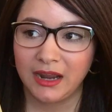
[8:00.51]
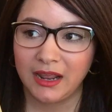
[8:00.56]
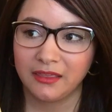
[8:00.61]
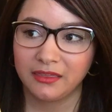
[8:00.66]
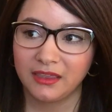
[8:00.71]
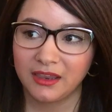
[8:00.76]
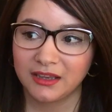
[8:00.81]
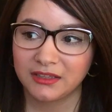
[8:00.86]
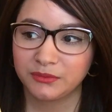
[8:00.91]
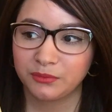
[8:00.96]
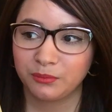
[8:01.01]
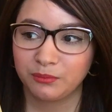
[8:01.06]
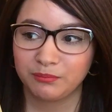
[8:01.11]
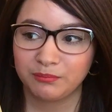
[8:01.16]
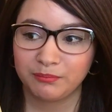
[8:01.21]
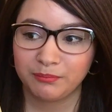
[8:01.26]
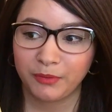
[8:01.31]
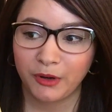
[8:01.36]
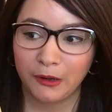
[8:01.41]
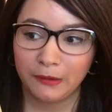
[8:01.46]
I think it's
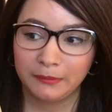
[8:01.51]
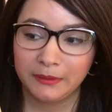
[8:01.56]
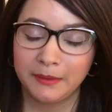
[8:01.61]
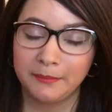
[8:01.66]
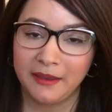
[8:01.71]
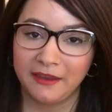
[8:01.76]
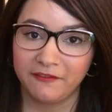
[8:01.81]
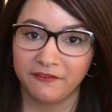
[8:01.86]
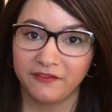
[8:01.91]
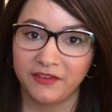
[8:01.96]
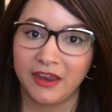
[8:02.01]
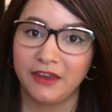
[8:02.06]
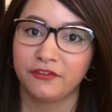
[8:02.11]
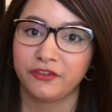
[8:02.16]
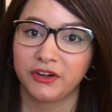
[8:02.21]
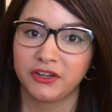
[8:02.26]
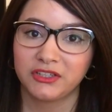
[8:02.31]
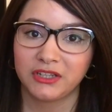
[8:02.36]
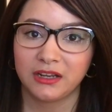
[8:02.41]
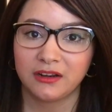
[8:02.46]
probably my
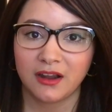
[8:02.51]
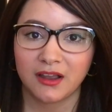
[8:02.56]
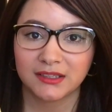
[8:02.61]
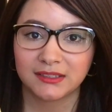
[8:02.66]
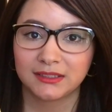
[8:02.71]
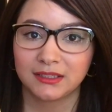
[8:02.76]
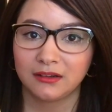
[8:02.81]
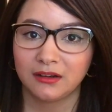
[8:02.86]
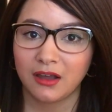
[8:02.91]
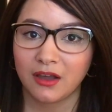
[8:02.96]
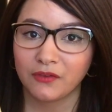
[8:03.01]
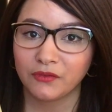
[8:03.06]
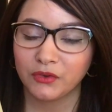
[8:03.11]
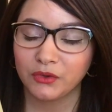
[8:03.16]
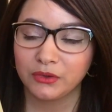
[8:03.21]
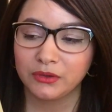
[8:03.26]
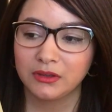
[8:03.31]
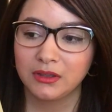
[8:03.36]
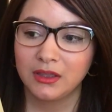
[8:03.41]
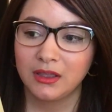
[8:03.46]
favorite Jane Austen
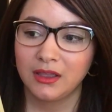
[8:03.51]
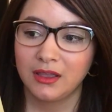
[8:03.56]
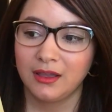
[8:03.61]
novel.